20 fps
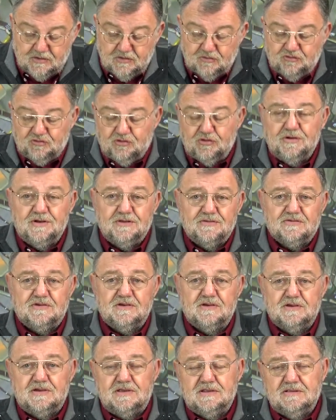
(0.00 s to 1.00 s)
A very
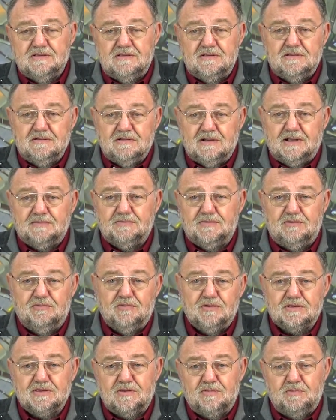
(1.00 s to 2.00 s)
nice device.
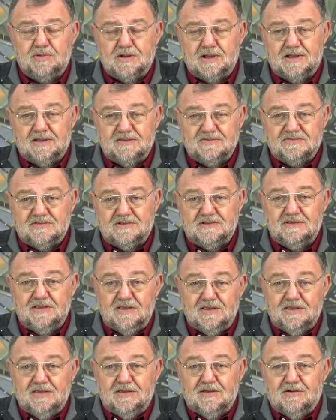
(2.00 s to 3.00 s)
I am totally
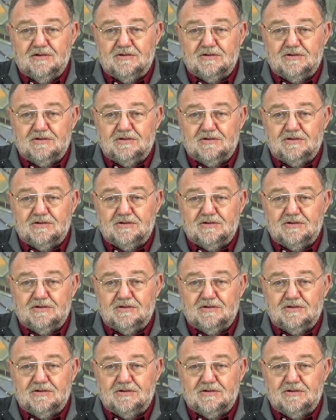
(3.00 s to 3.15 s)
thrilled,